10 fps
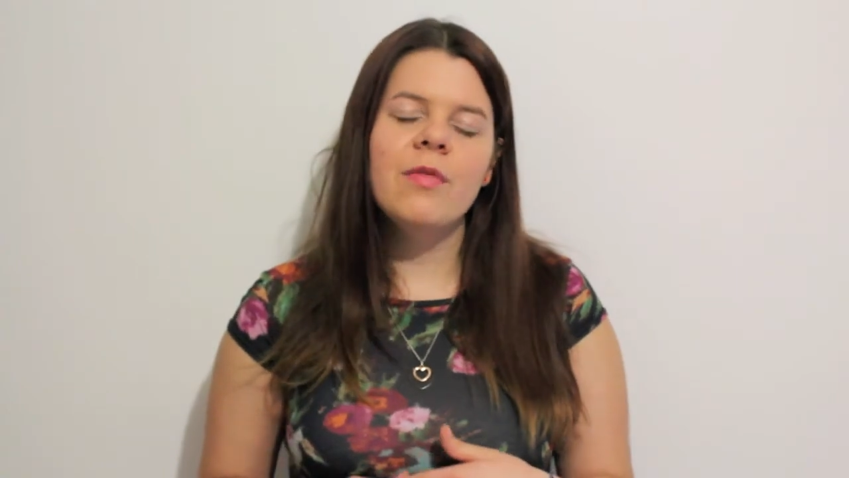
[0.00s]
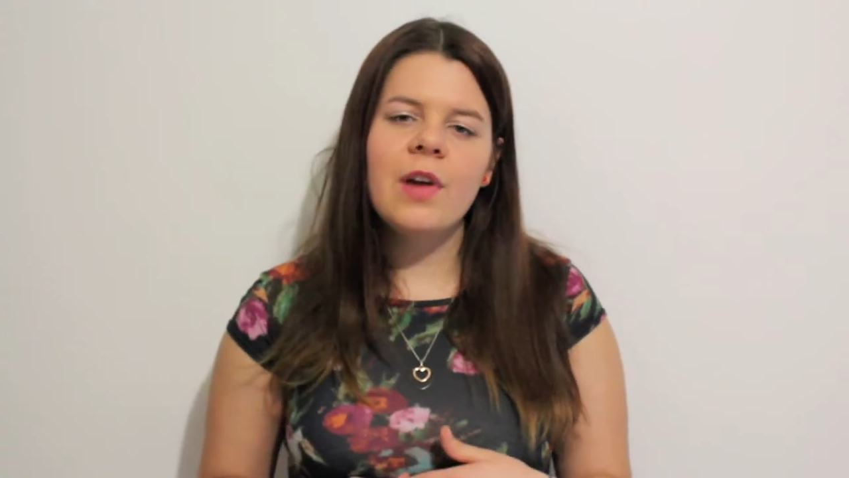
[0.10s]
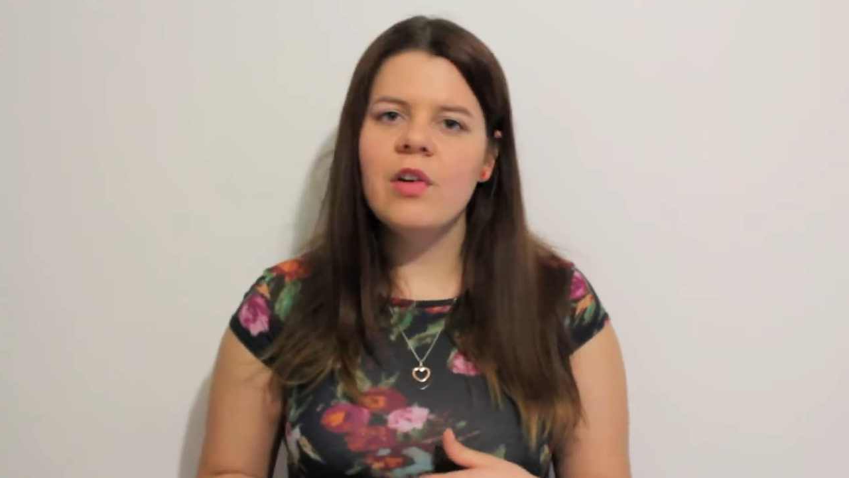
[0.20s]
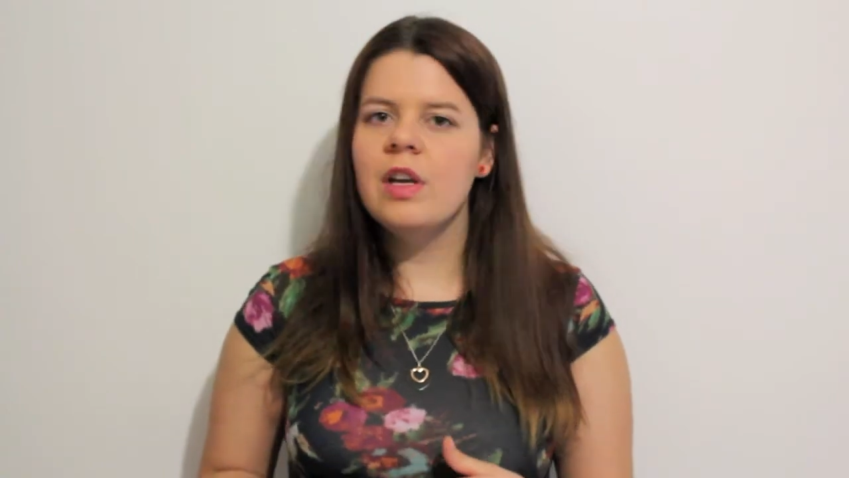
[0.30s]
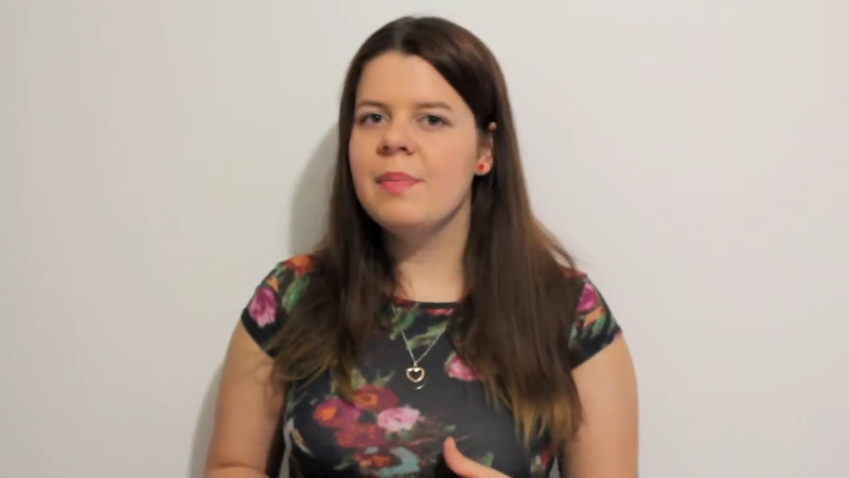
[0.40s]

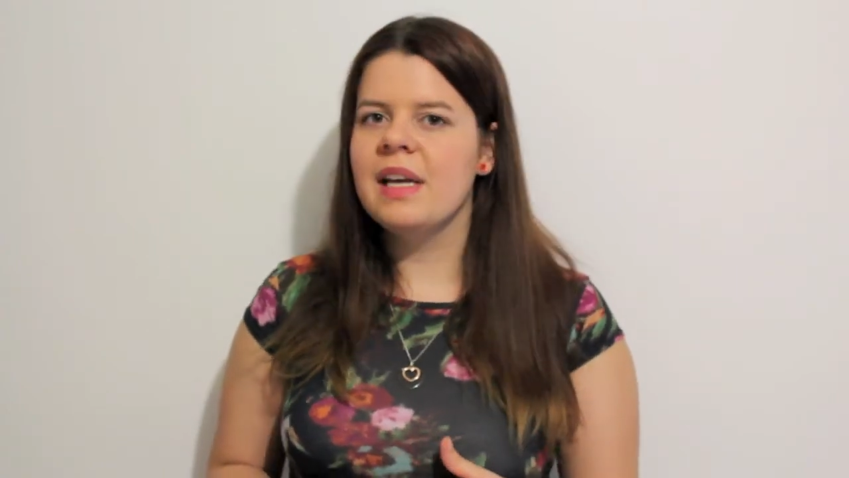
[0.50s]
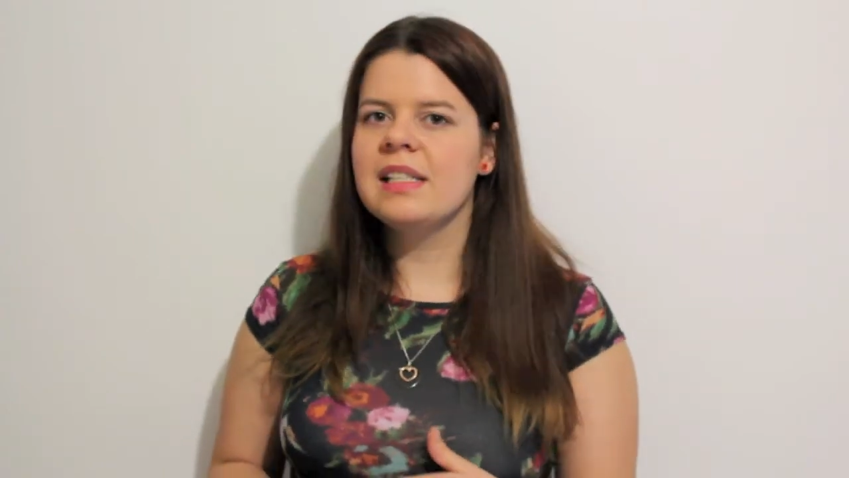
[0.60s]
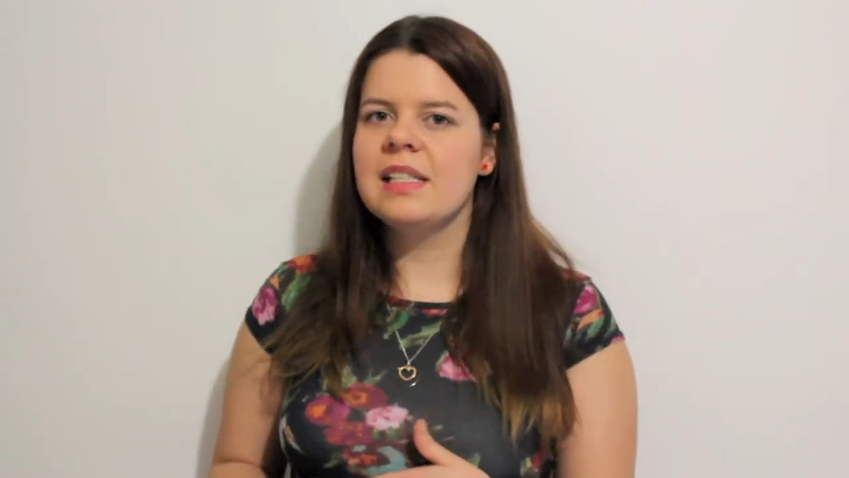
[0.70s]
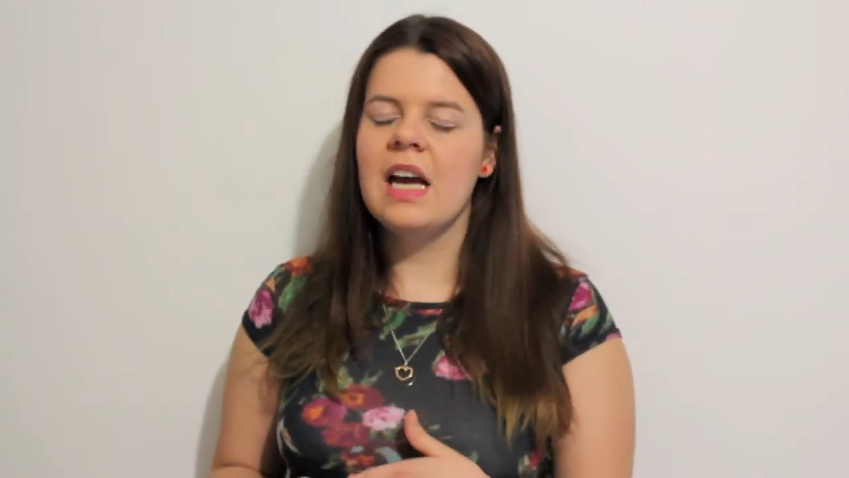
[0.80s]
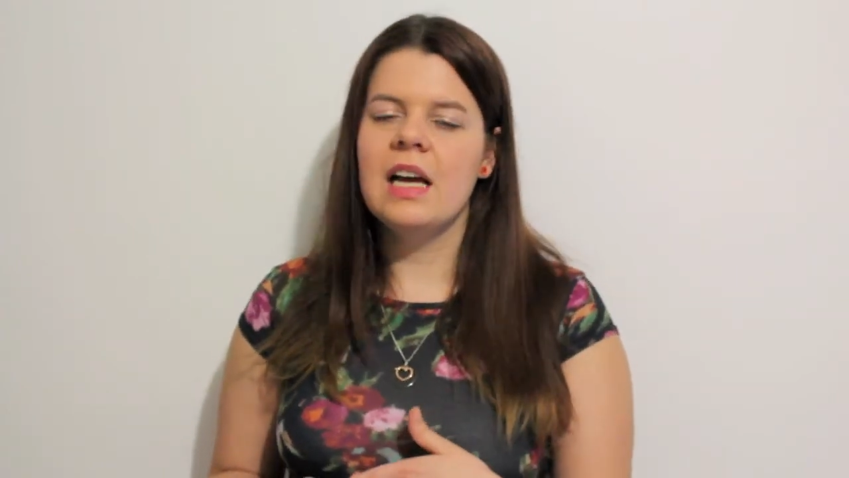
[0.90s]
very
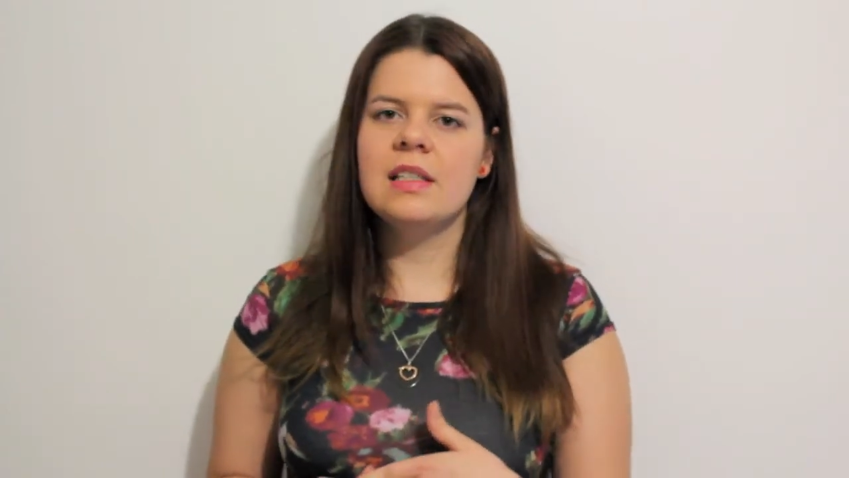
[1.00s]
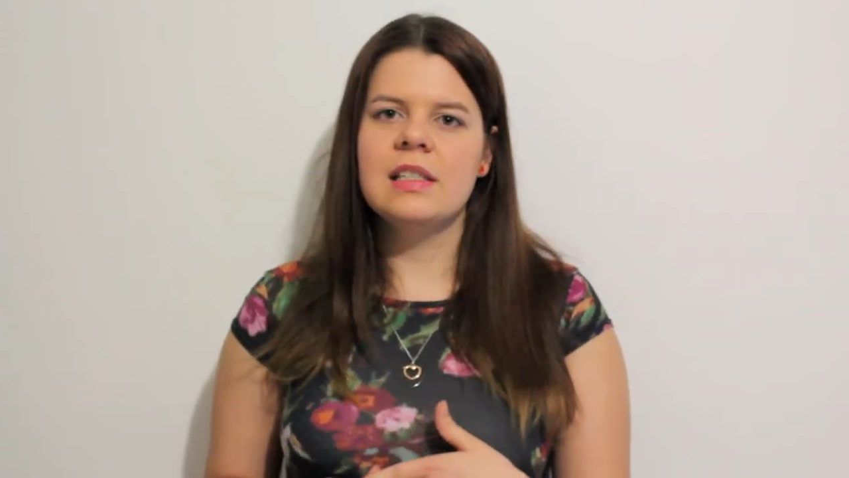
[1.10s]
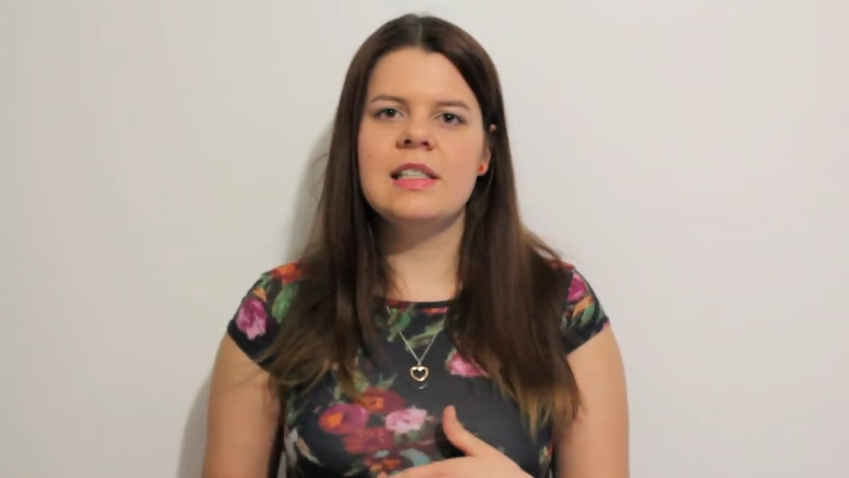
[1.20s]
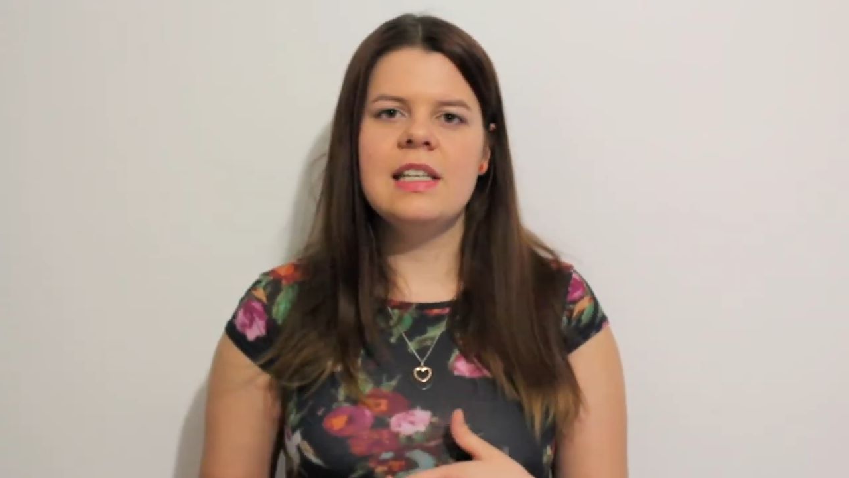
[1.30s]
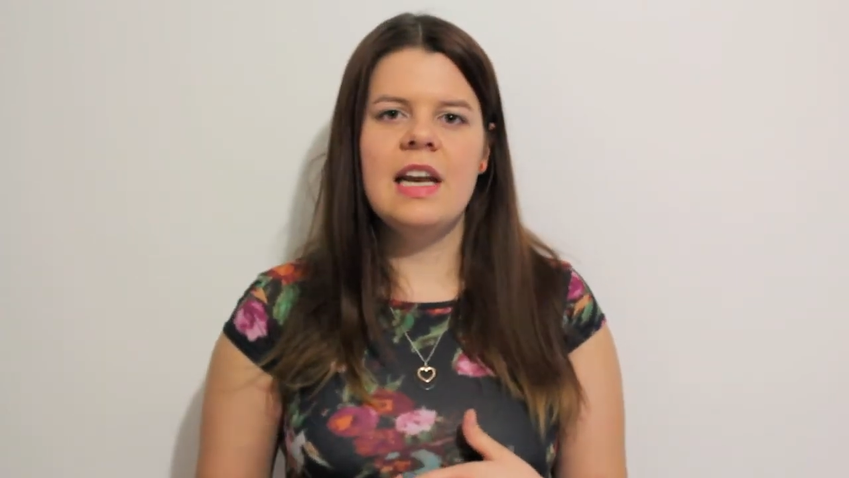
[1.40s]
best to
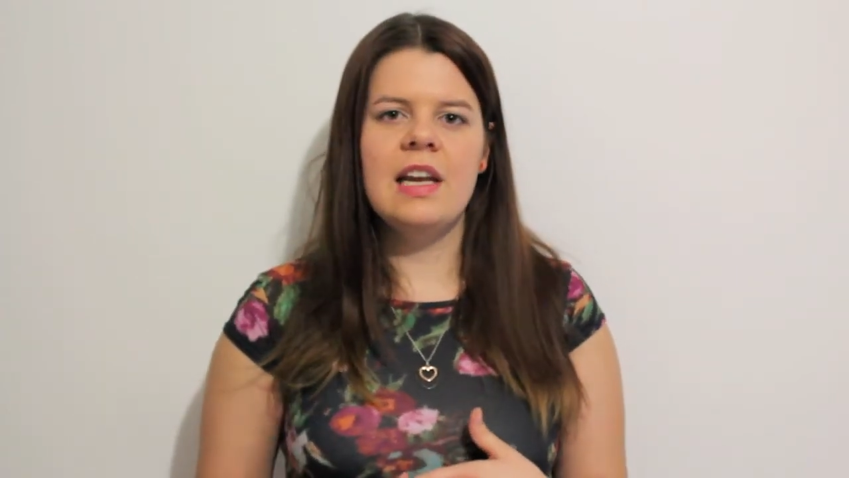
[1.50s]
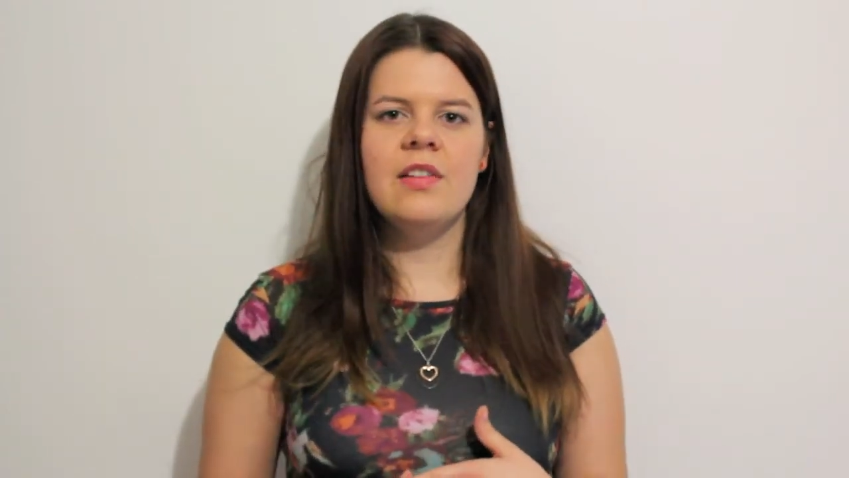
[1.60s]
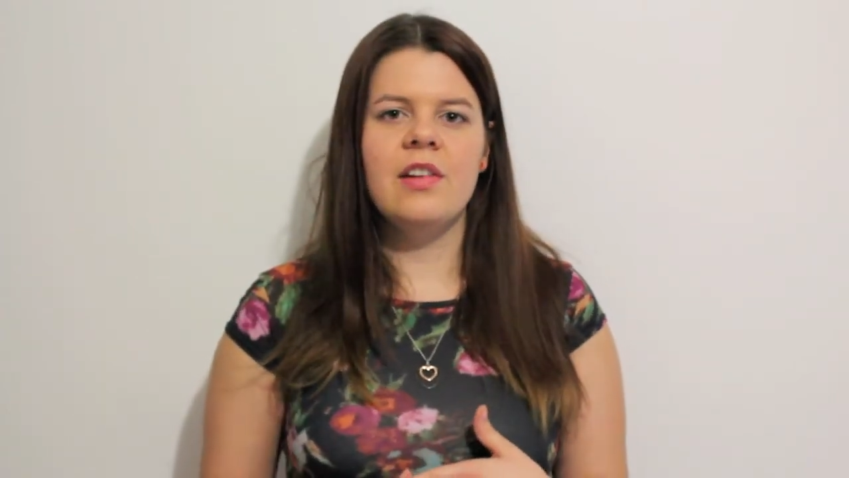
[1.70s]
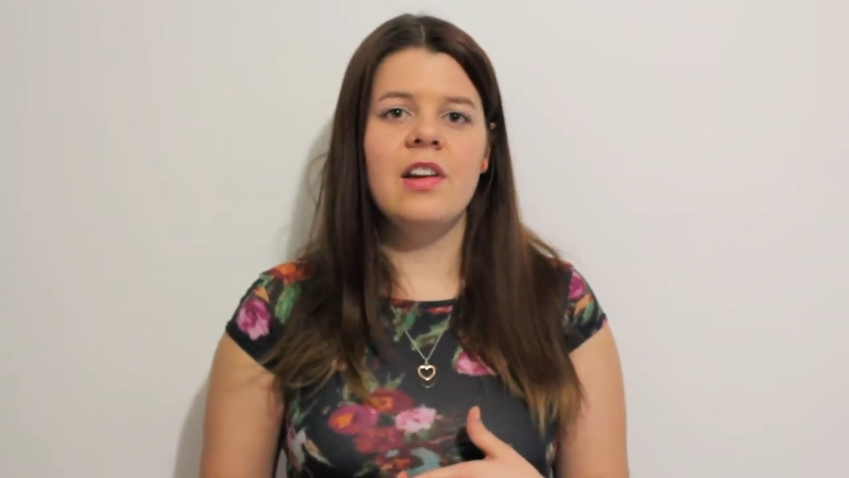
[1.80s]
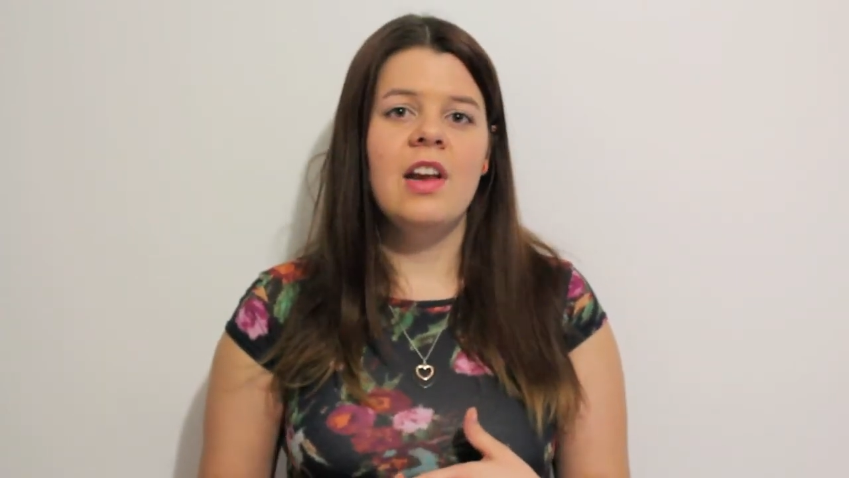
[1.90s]

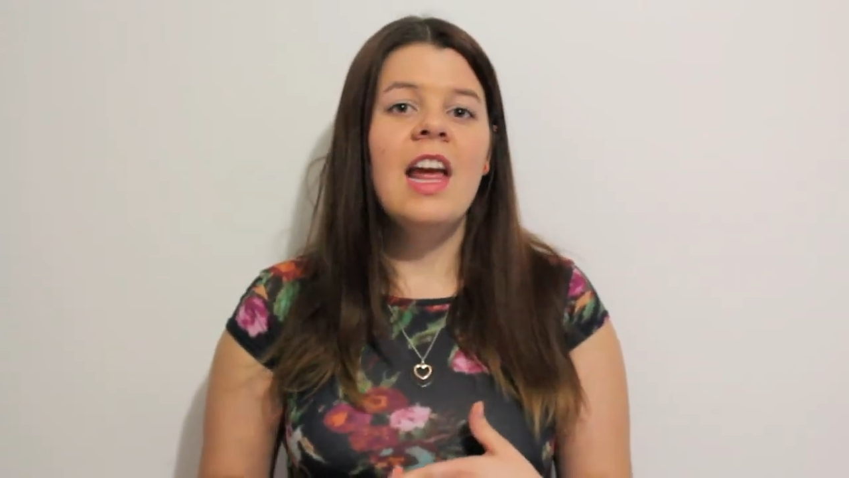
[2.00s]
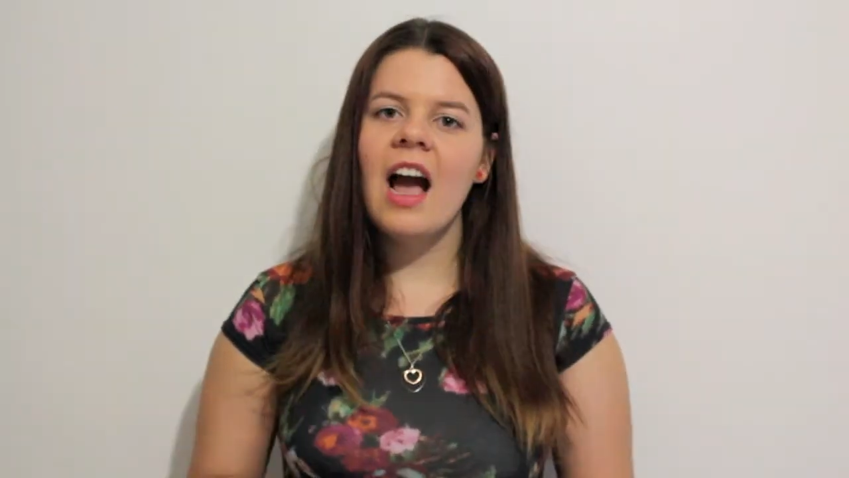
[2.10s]
understand you.